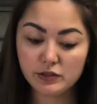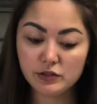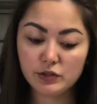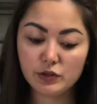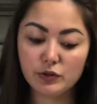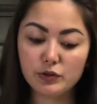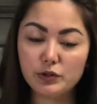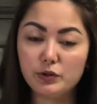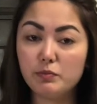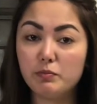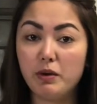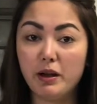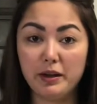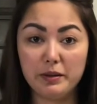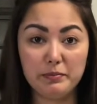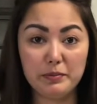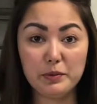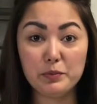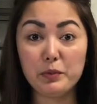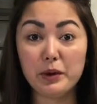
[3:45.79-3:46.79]
So you
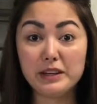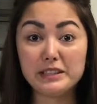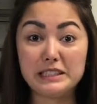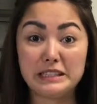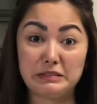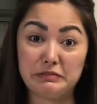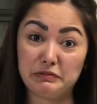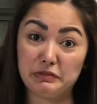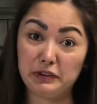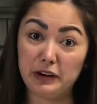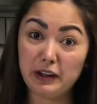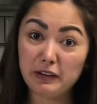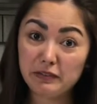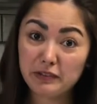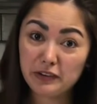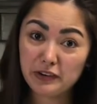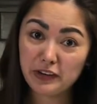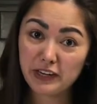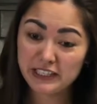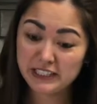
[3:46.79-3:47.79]
might be waiting
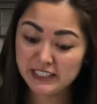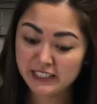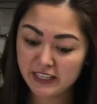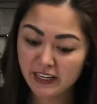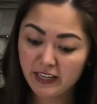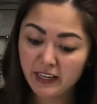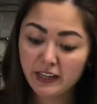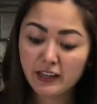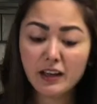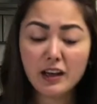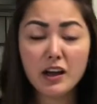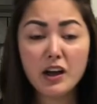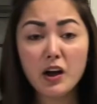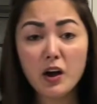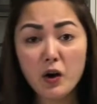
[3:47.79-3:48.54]
forever and saying,